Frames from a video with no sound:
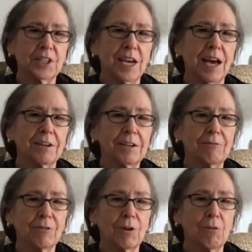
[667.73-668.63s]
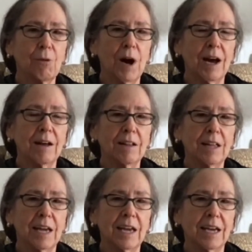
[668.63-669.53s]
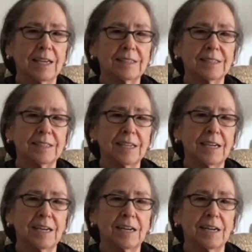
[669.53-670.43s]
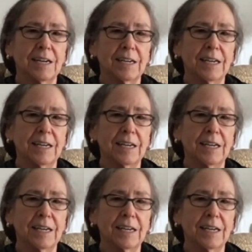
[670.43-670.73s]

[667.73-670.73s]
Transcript: County for a while, and I